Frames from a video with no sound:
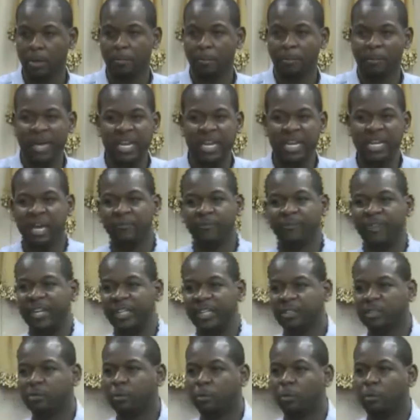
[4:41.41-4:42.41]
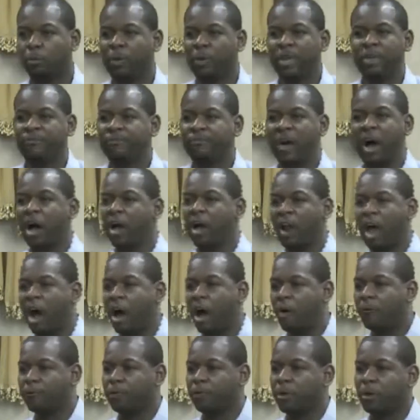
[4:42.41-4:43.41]
Many of us, we fall
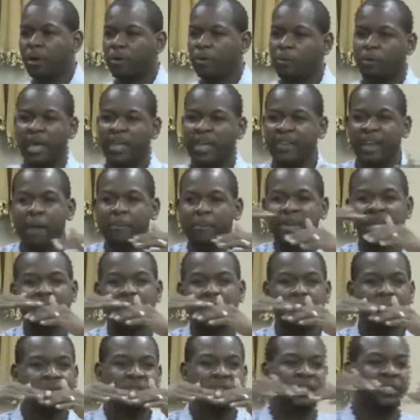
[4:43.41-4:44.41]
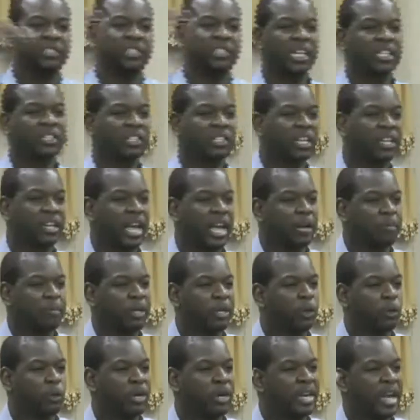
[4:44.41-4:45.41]
off, and there becomes this disconnect
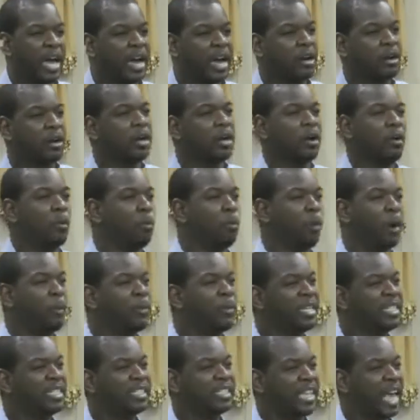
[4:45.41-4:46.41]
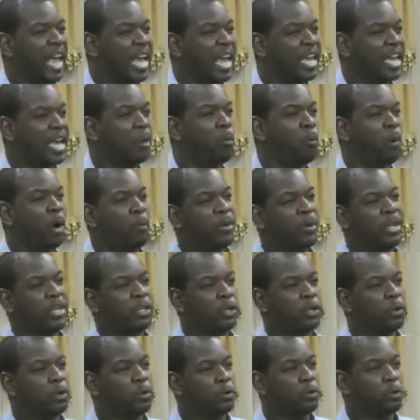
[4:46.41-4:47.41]
between what we say and what we
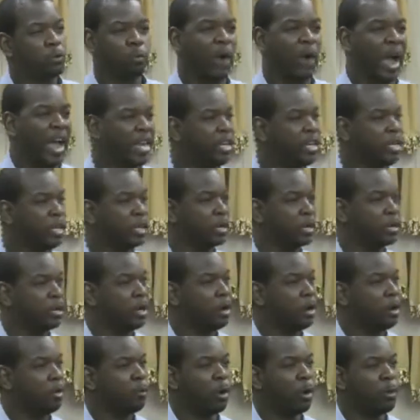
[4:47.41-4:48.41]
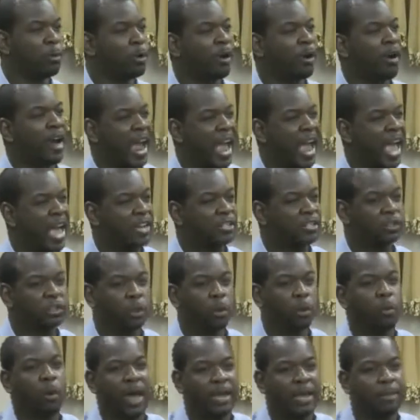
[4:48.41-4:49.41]
do right here when we're asked
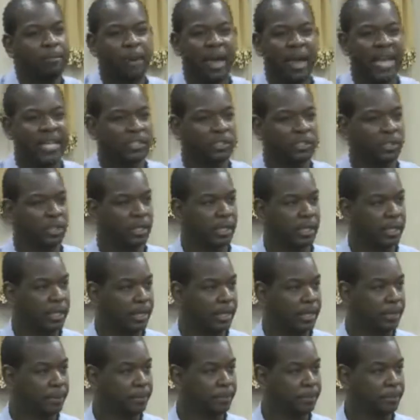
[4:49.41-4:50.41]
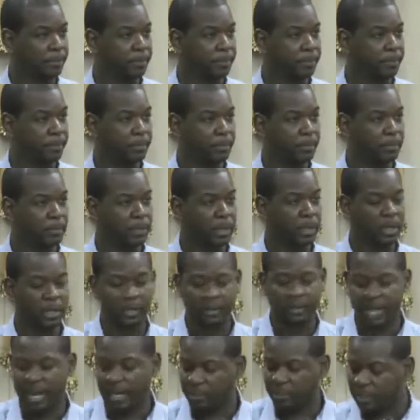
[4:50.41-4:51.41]
to wait patiently. Come on, preacher.
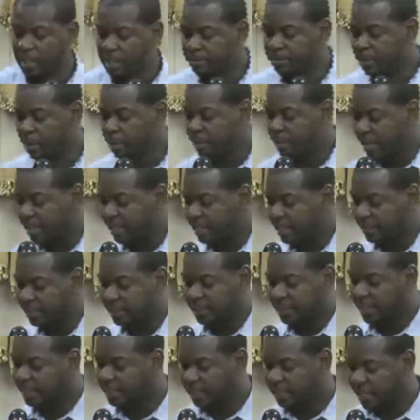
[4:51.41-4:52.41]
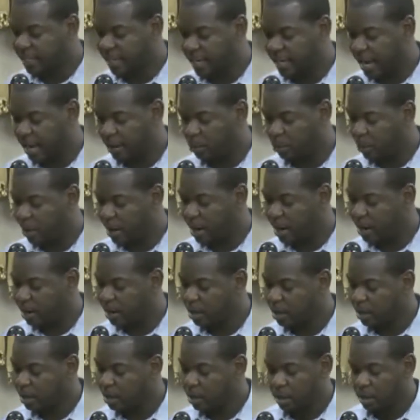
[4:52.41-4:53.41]
There seems to be this disconnect where
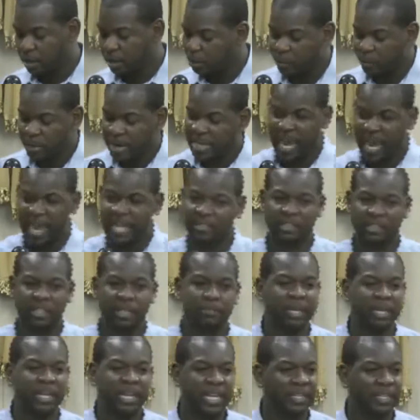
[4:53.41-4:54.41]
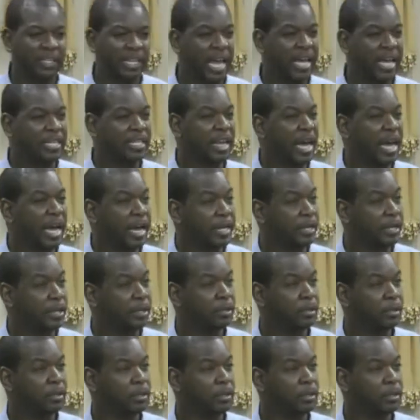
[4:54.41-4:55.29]
we can't seem to get that done.